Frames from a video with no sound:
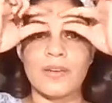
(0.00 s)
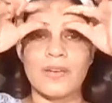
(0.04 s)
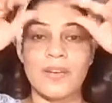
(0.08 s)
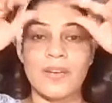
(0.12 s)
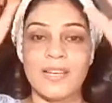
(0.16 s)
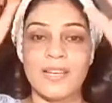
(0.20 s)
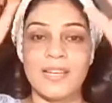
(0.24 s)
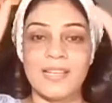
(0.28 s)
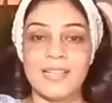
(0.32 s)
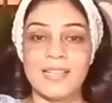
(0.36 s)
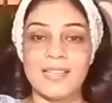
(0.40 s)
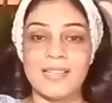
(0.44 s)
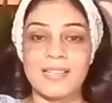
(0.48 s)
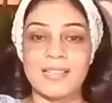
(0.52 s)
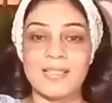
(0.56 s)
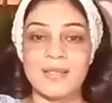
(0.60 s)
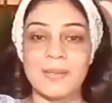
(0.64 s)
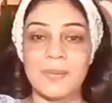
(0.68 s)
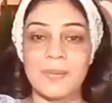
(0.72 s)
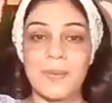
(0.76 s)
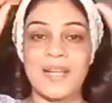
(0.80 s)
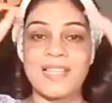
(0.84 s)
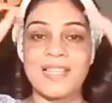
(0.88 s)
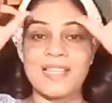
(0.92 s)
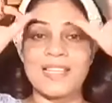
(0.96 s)
Release.
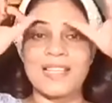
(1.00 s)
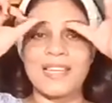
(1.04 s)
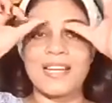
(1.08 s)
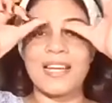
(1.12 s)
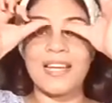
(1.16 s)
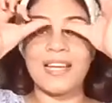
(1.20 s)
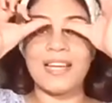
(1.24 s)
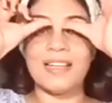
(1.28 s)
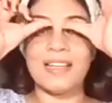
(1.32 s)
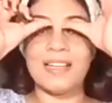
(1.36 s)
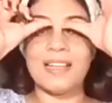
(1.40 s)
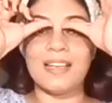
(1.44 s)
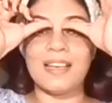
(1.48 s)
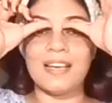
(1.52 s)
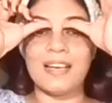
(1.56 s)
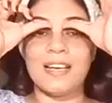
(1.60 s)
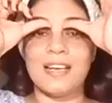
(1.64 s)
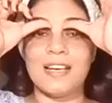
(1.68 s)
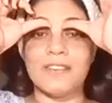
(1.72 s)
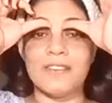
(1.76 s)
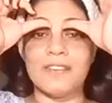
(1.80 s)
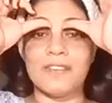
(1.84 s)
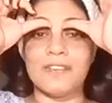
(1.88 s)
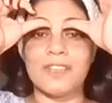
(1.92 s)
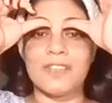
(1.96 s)
Once again,
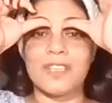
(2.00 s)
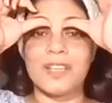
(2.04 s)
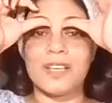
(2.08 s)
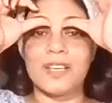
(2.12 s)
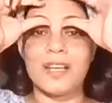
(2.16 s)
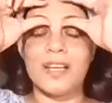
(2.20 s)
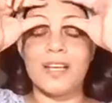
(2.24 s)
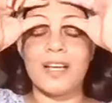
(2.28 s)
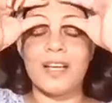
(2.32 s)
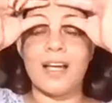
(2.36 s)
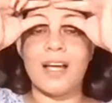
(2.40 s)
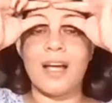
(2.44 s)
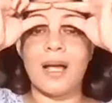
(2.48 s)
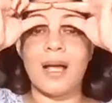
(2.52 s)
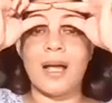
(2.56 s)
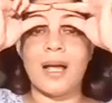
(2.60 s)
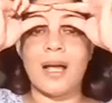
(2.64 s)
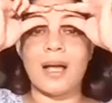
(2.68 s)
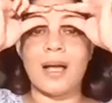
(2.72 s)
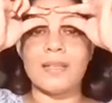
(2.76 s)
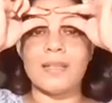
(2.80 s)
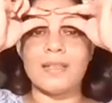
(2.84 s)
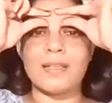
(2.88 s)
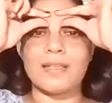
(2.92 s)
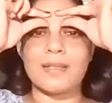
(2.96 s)
lift
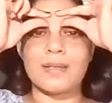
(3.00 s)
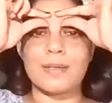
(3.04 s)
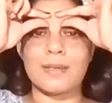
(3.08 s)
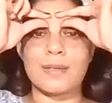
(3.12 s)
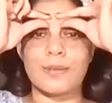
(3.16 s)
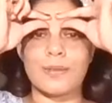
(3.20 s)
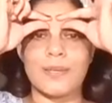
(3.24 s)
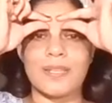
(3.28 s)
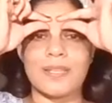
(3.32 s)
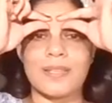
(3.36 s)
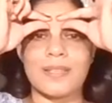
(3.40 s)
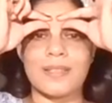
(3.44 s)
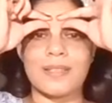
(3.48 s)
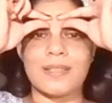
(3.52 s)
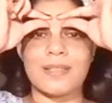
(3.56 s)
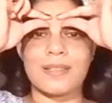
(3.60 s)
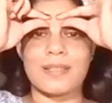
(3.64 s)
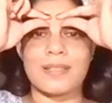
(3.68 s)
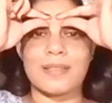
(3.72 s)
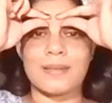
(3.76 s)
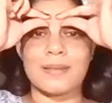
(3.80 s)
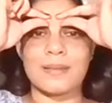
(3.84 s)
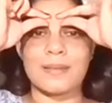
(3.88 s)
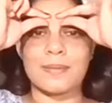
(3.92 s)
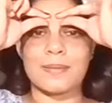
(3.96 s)
and
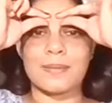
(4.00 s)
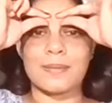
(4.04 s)
squeeze.